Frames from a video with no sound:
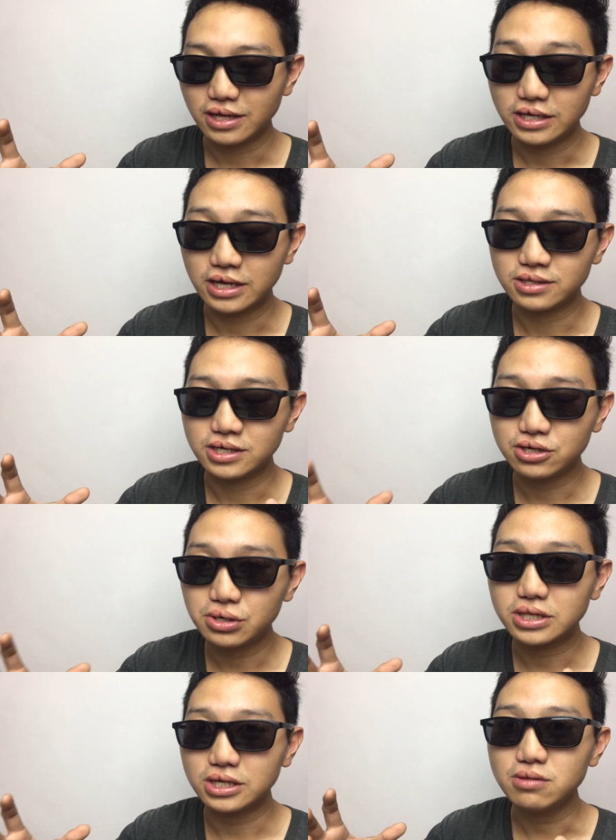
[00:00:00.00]
an
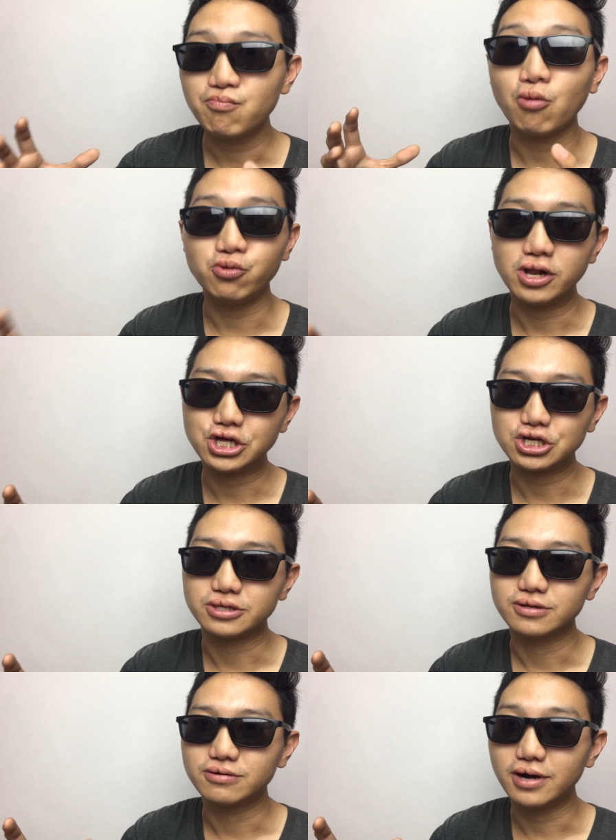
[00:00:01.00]
increase in population,
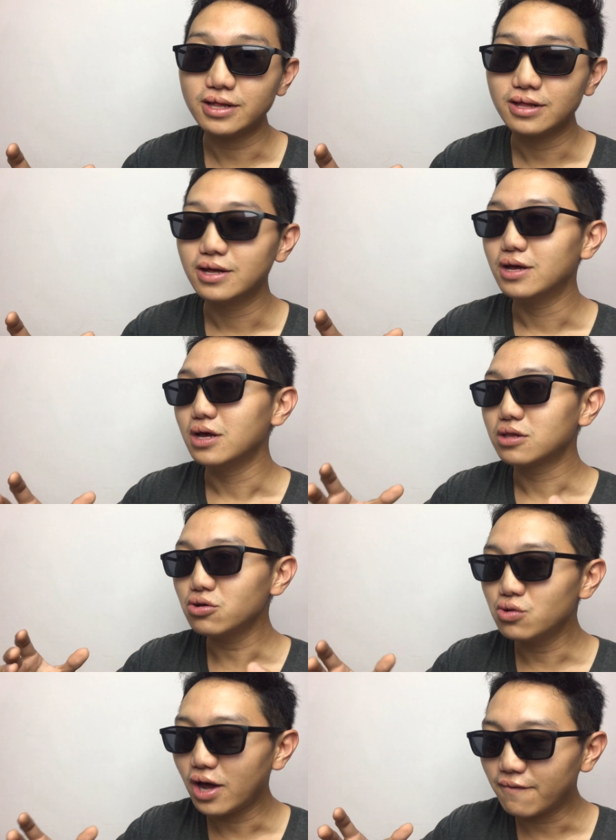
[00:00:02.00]
right? So
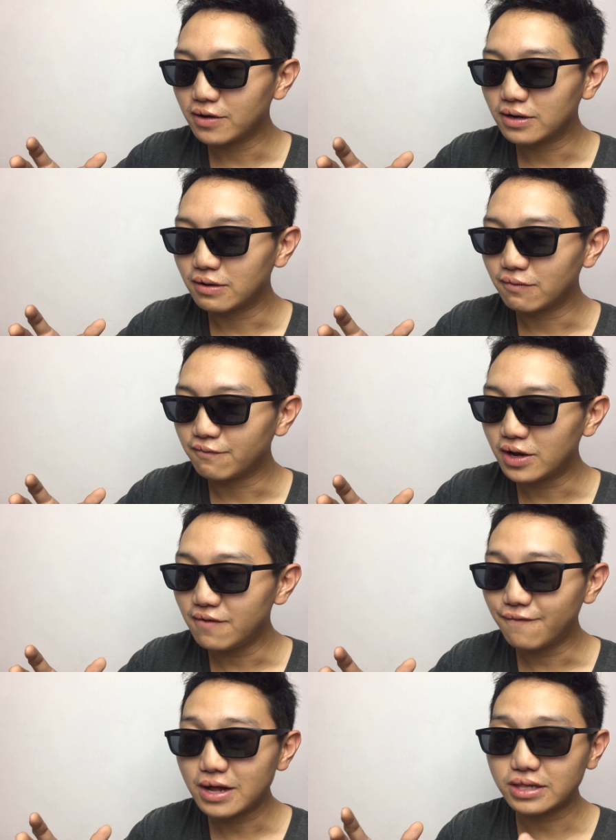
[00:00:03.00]
you have a very
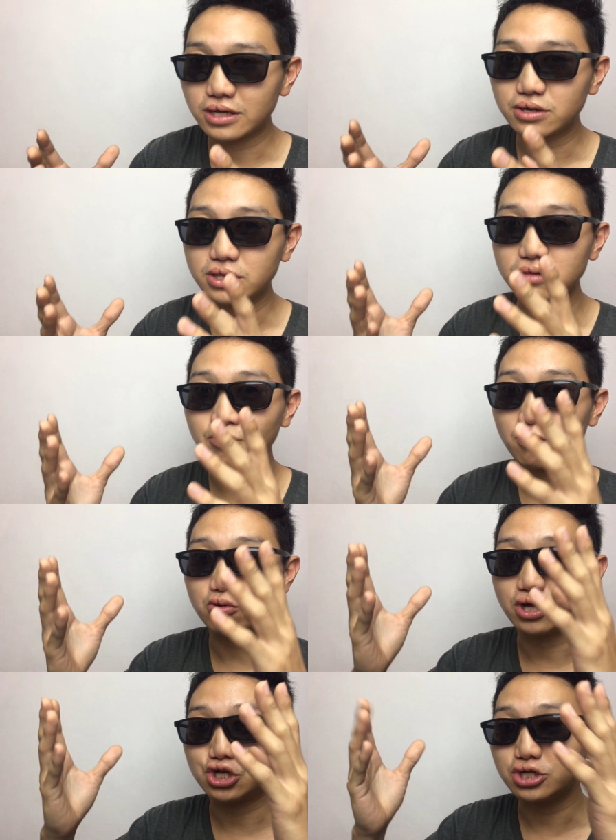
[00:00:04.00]
fast increase in
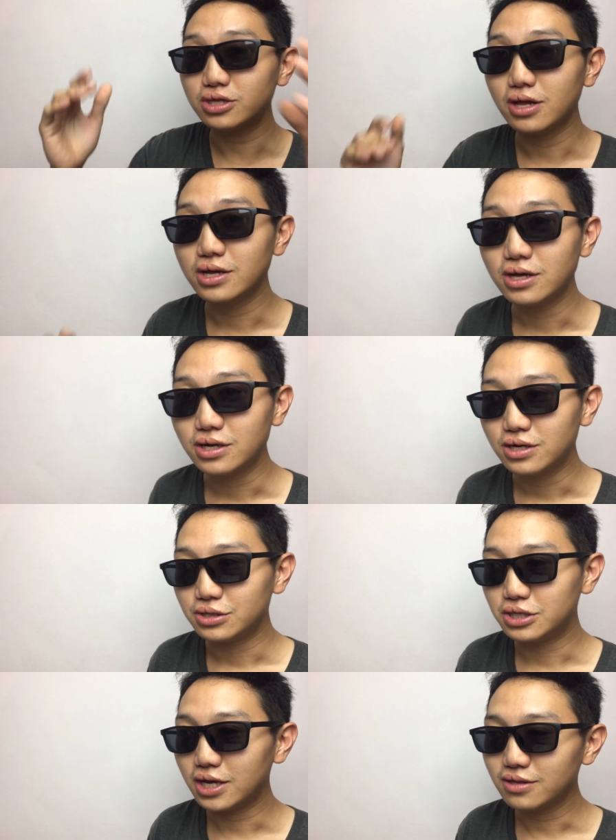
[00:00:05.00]
population,
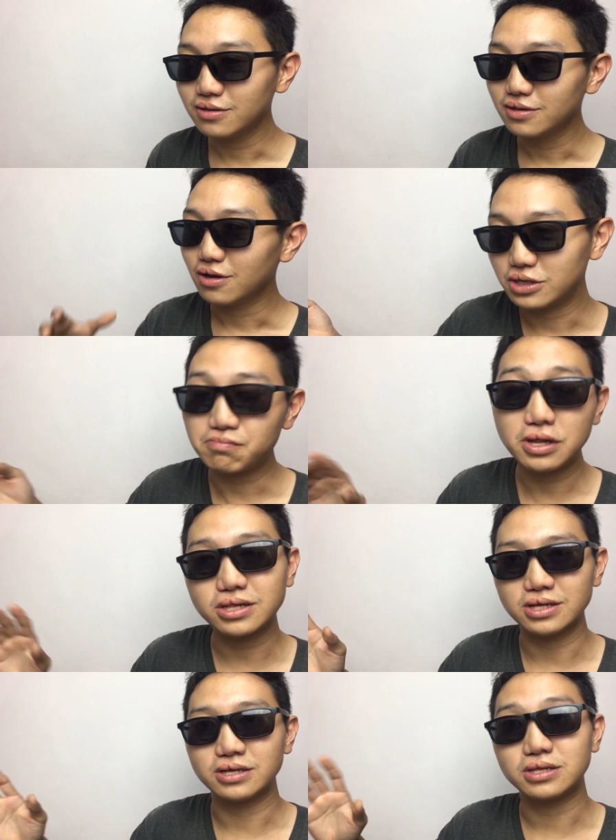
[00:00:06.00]
then it plays
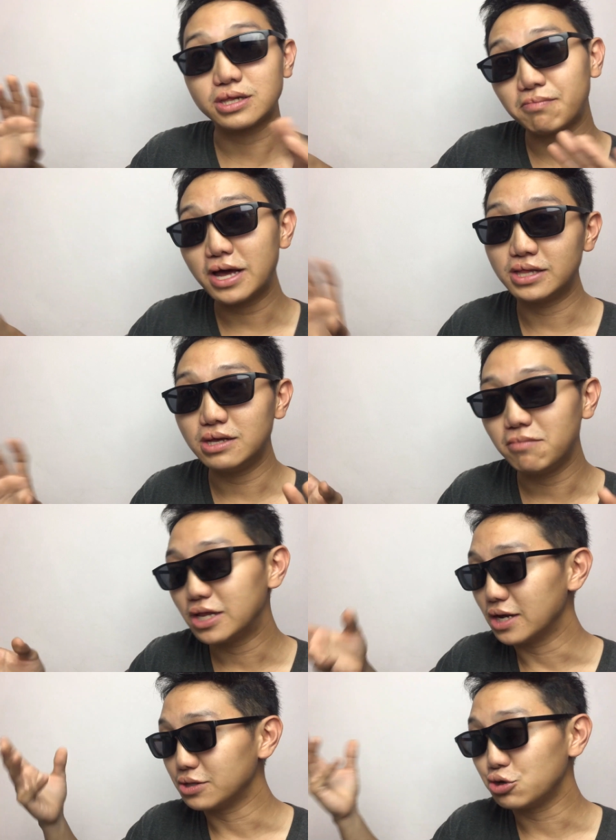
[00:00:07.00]
in supply and demand.
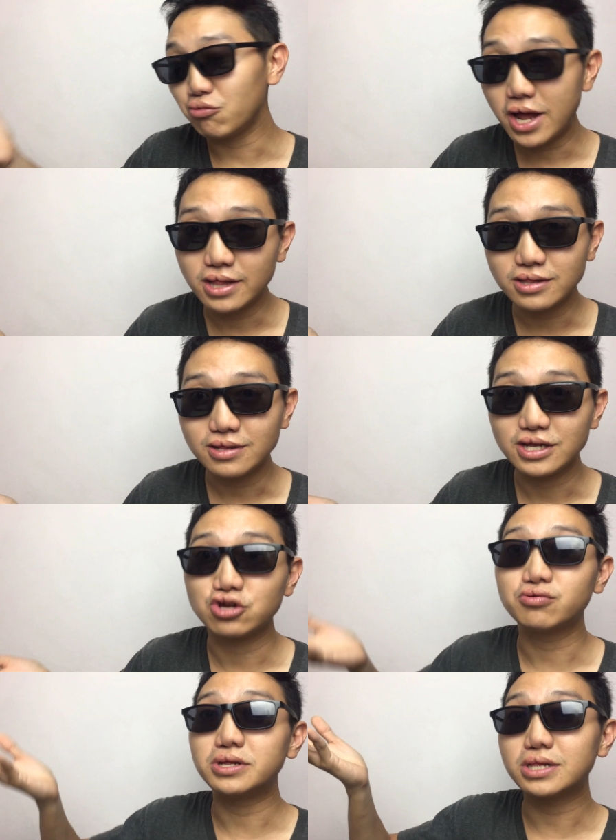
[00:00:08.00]
The rent
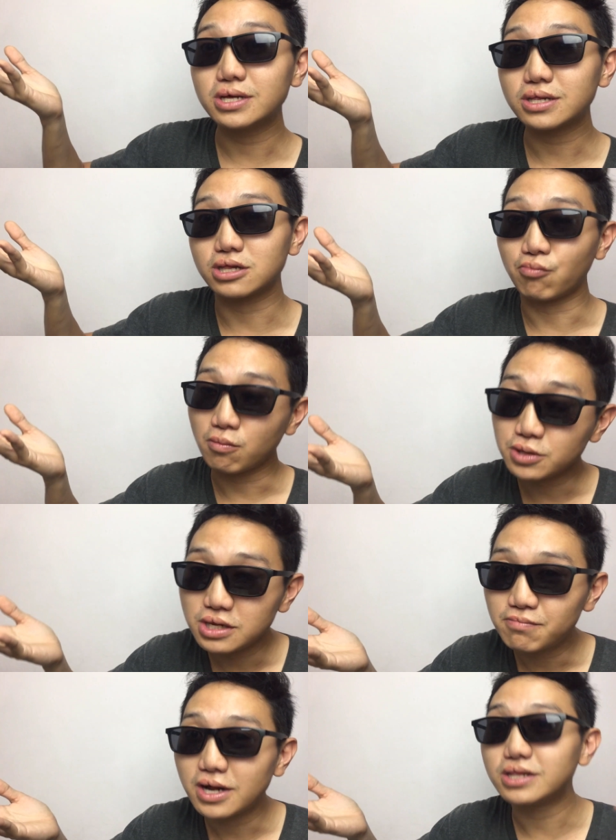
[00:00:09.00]
increases, the property
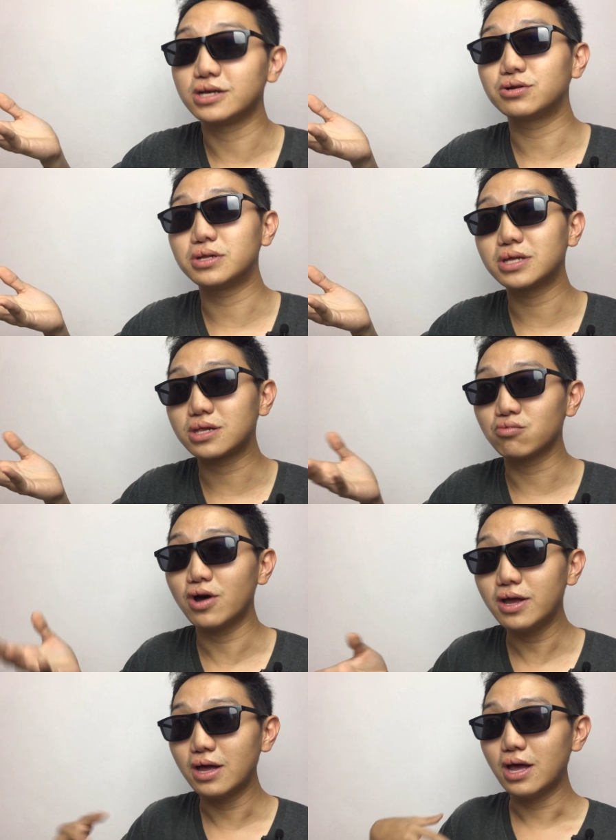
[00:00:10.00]
price increases.
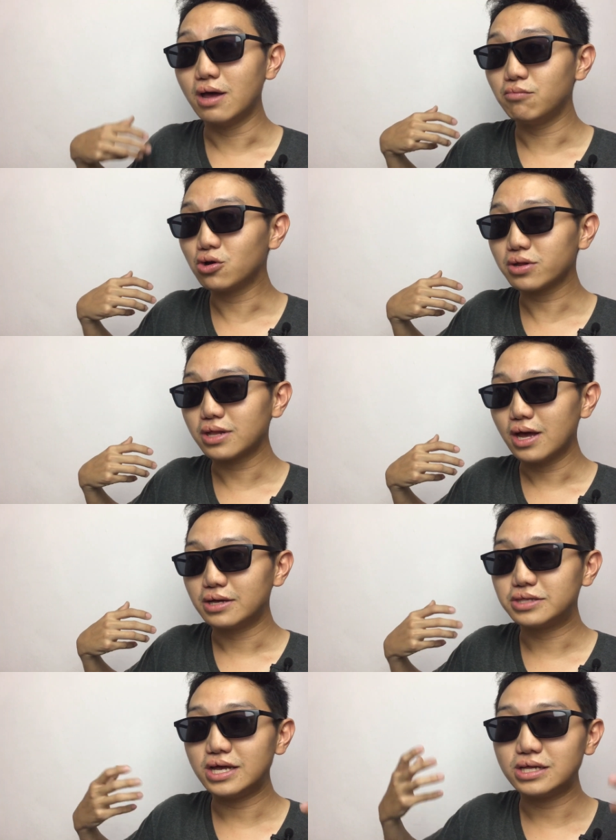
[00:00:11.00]
Why? Because
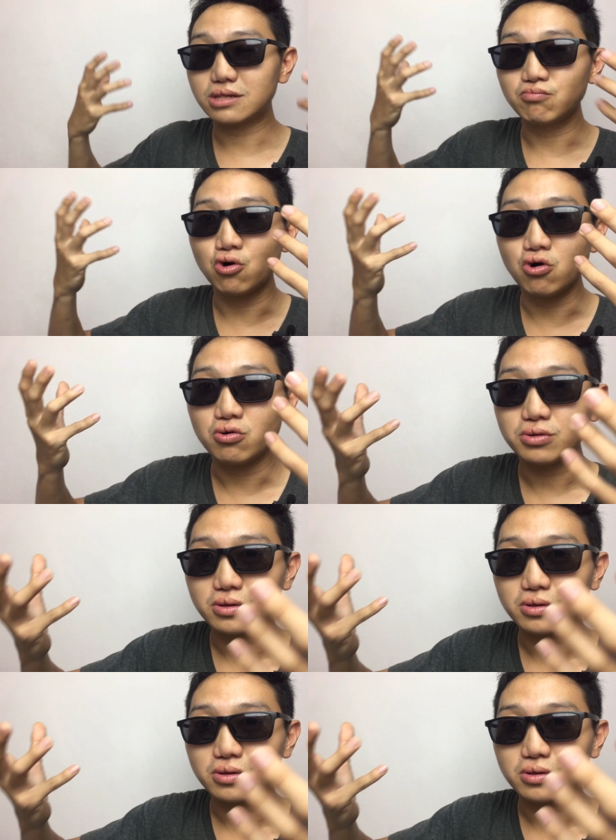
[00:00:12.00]
there is more